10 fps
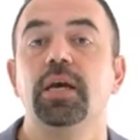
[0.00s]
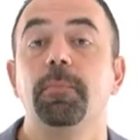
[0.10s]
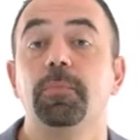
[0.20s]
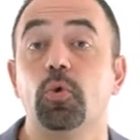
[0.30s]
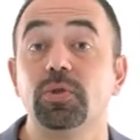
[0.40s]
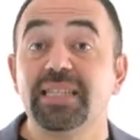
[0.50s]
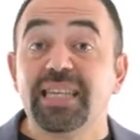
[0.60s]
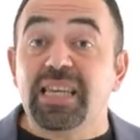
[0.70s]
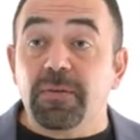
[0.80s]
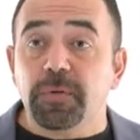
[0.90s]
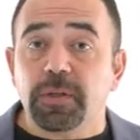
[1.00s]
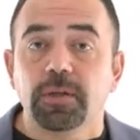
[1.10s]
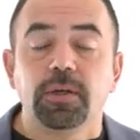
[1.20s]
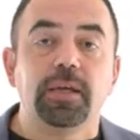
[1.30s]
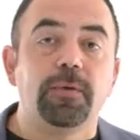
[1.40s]
Because even
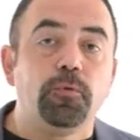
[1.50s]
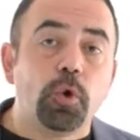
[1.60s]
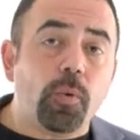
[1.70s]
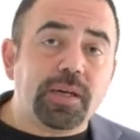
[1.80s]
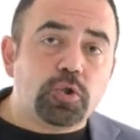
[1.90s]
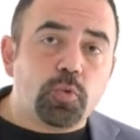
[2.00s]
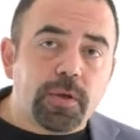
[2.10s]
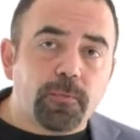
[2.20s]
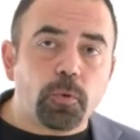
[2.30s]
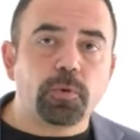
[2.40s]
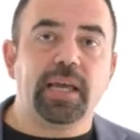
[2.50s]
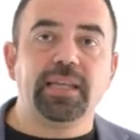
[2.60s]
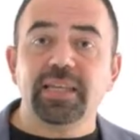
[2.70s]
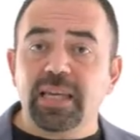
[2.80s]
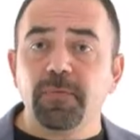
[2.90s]
if no one is doing fraud,
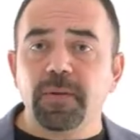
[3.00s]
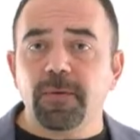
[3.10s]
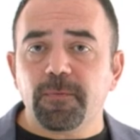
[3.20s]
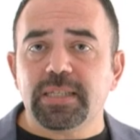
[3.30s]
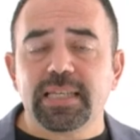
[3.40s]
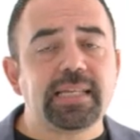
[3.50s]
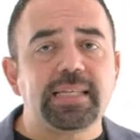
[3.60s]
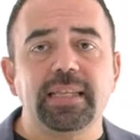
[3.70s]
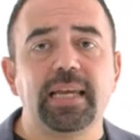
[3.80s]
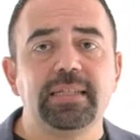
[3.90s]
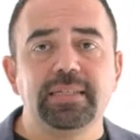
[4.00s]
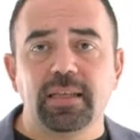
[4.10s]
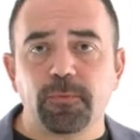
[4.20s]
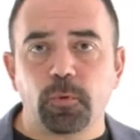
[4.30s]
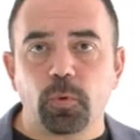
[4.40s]
and even if this case at the end is
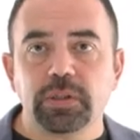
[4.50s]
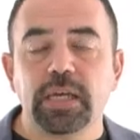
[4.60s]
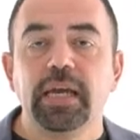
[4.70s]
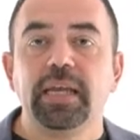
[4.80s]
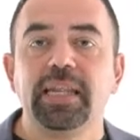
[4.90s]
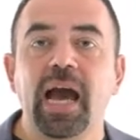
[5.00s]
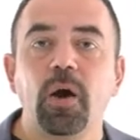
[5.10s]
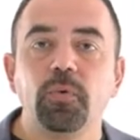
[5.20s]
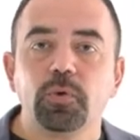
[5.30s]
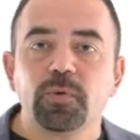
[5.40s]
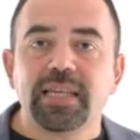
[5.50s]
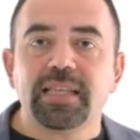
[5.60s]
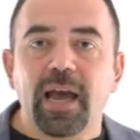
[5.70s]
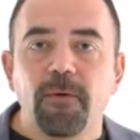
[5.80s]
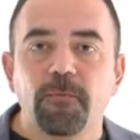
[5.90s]
not fraud, now you
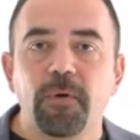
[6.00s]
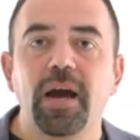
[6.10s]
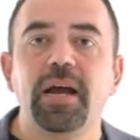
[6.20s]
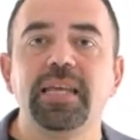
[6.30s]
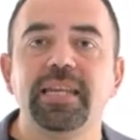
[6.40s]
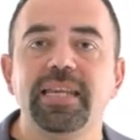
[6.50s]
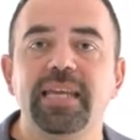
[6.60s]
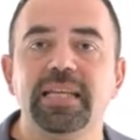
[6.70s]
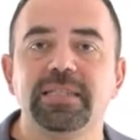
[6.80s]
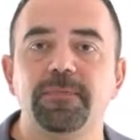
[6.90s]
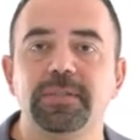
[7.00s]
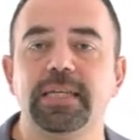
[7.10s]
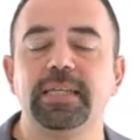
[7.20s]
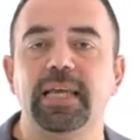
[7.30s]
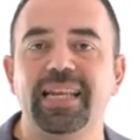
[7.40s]
send a very negative
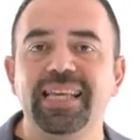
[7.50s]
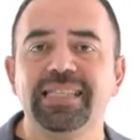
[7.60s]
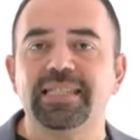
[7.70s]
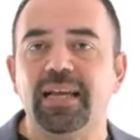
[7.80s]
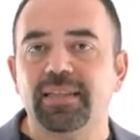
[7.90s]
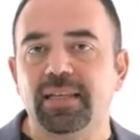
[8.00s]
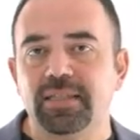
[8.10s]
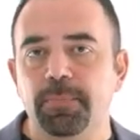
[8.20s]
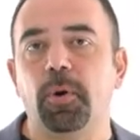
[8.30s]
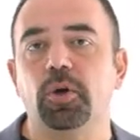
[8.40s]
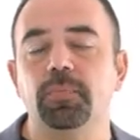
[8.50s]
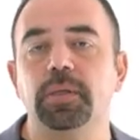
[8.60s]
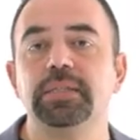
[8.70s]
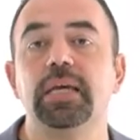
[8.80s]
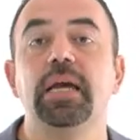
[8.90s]
signal inside that
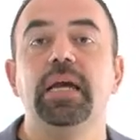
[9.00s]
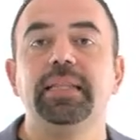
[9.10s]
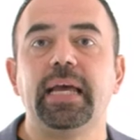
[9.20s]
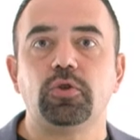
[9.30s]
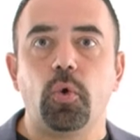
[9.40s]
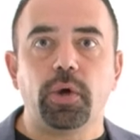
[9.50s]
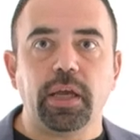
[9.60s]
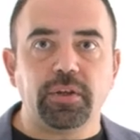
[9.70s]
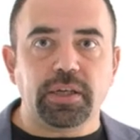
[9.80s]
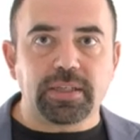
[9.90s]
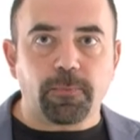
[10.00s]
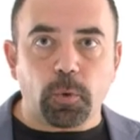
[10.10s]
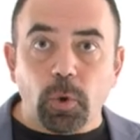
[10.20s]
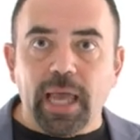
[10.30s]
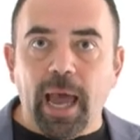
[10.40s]
department that, okay, there's a
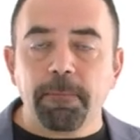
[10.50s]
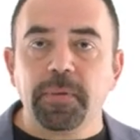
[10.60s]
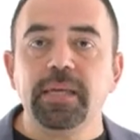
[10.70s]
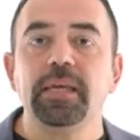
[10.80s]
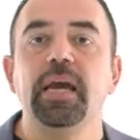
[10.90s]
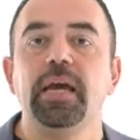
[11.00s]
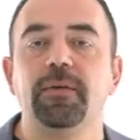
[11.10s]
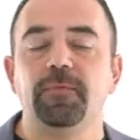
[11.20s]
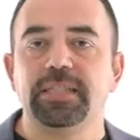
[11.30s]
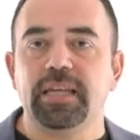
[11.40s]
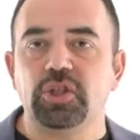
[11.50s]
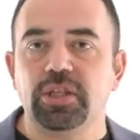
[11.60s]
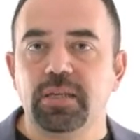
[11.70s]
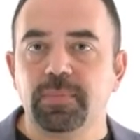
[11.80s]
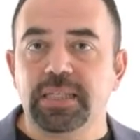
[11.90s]
fraud happening, investigation
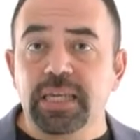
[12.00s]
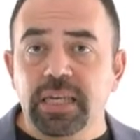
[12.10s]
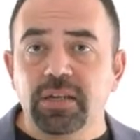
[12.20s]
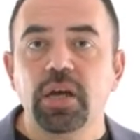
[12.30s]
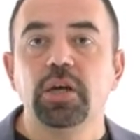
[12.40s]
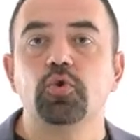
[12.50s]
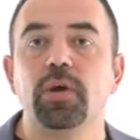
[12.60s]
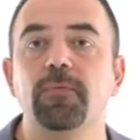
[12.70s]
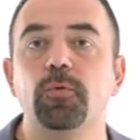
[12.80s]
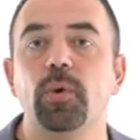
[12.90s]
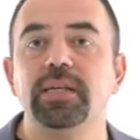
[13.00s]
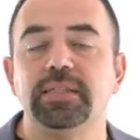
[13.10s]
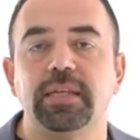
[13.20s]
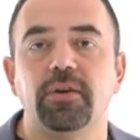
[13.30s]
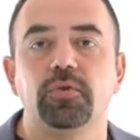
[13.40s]
team is here, so everyone is
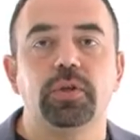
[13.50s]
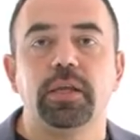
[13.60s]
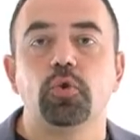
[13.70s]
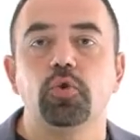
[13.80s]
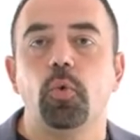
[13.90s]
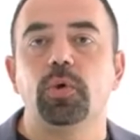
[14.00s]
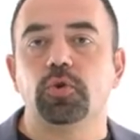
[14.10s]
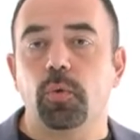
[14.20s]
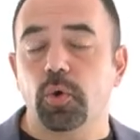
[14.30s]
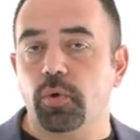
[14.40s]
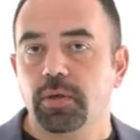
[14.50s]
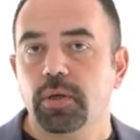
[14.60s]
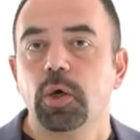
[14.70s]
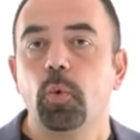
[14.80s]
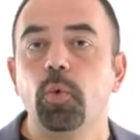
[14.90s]
scared, they don't know what's going on.
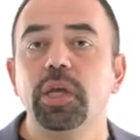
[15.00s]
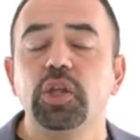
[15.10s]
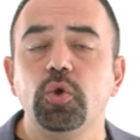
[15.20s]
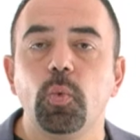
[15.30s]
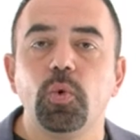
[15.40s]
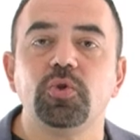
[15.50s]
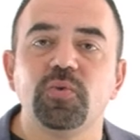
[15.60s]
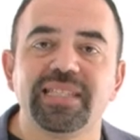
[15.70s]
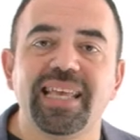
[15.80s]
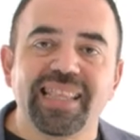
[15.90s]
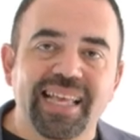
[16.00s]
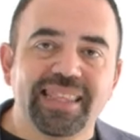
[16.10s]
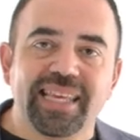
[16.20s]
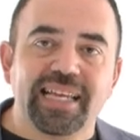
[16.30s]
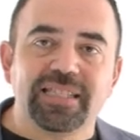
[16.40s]
We don't want to send that
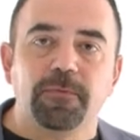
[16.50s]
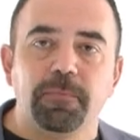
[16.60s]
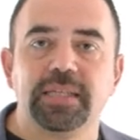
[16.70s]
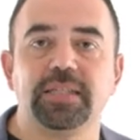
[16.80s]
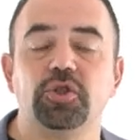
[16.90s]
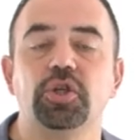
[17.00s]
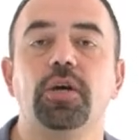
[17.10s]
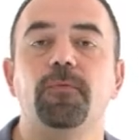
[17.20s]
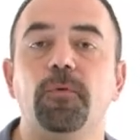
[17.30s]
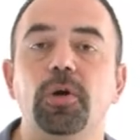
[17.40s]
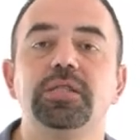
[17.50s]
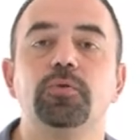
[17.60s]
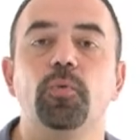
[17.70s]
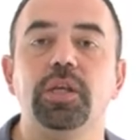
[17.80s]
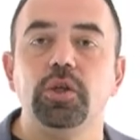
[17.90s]
negative message. First,
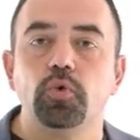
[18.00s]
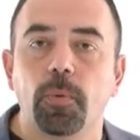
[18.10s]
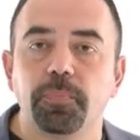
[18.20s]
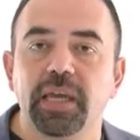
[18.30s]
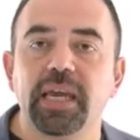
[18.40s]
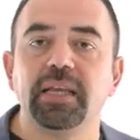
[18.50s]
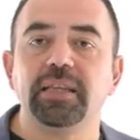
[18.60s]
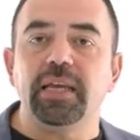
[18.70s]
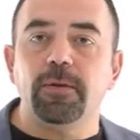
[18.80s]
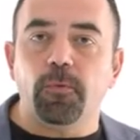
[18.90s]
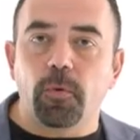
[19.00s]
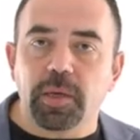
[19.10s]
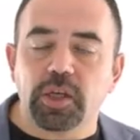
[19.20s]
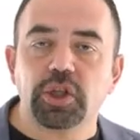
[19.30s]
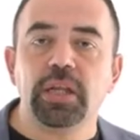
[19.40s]
we need to obtain the
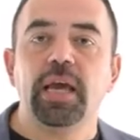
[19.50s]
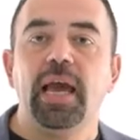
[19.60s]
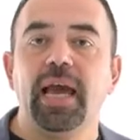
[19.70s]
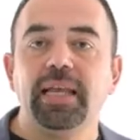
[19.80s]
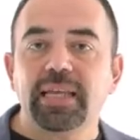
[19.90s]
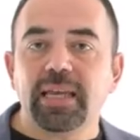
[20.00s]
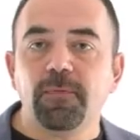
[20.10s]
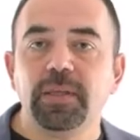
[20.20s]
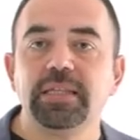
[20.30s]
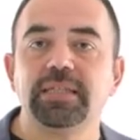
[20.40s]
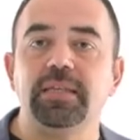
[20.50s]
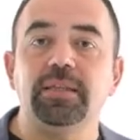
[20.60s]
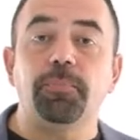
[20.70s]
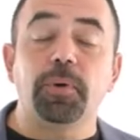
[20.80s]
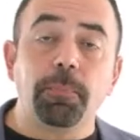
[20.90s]
information and the evidence in
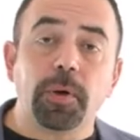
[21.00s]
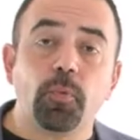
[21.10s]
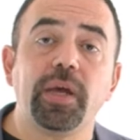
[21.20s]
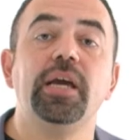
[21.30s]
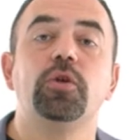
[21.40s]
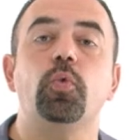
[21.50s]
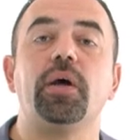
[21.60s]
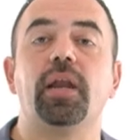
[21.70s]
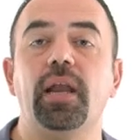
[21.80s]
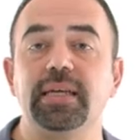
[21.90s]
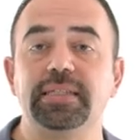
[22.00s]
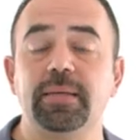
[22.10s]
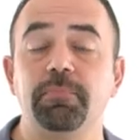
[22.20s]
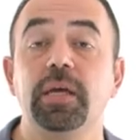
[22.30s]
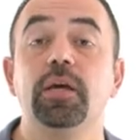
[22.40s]
the proper way to analyze
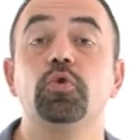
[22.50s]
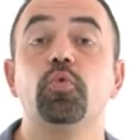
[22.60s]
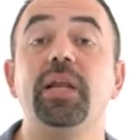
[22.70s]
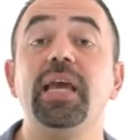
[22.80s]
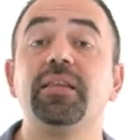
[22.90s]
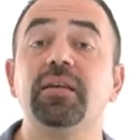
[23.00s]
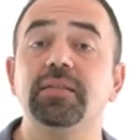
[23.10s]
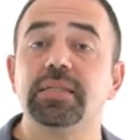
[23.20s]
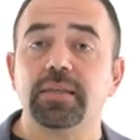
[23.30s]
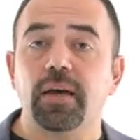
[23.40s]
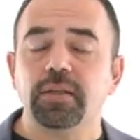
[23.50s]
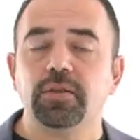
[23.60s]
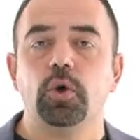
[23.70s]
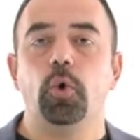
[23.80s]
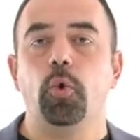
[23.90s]
them, to later decide
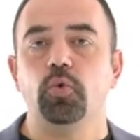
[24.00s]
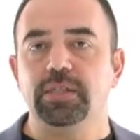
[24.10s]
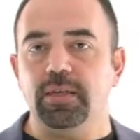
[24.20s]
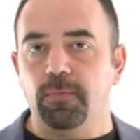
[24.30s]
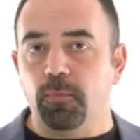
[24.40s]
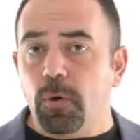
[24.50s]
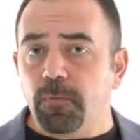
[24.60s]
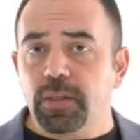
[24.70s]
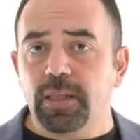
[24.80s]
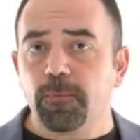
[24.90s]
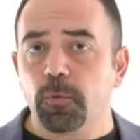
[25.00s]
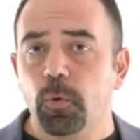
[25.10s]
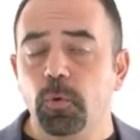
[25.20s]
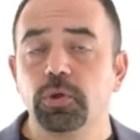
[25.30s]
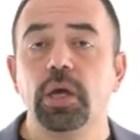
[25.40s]
who is involved in the
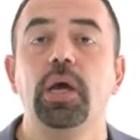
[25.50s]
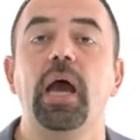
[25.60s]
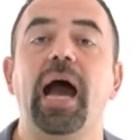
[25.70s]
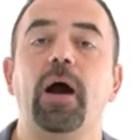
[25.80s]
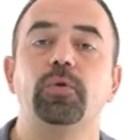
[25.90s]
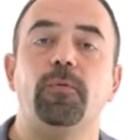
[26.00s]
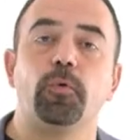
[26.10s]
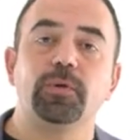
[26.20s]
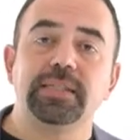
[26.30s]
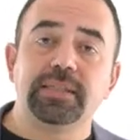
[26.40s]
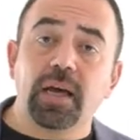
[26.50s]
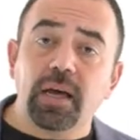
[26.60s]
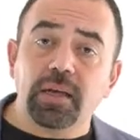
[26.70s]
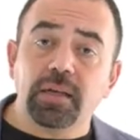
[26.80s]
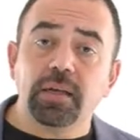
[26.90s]
fraud, how the fraud is
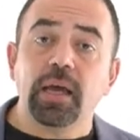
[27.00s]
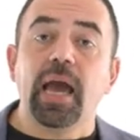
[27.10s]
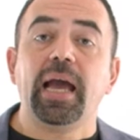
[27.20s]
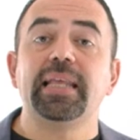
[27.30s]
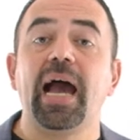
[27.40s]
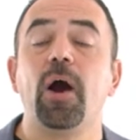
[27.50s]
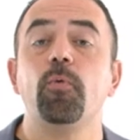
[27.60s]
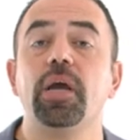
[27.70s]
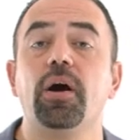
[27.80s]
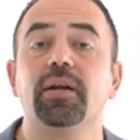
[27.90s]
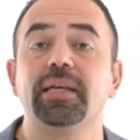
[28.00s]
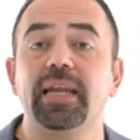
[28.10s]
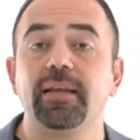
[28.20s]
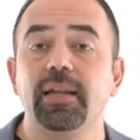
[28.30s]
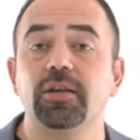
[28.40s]
done, and how we are
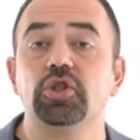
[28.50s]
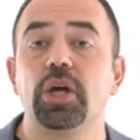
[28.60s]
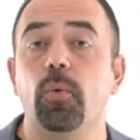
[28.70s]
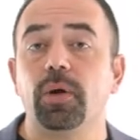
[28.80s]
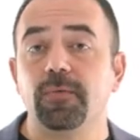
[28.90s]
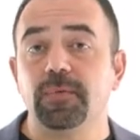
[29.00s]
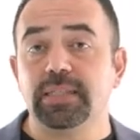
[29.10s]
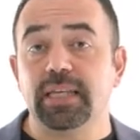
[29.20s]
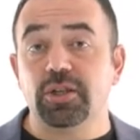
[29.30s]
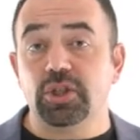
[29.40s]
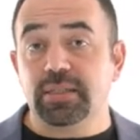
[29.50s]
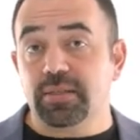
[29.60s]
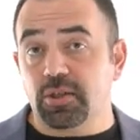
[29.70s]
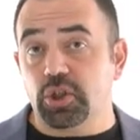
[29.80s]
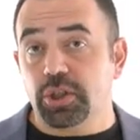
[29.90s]
gonna launch our investigation
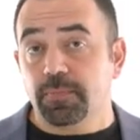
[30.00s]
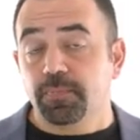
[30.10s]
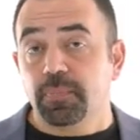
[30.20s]
strategy.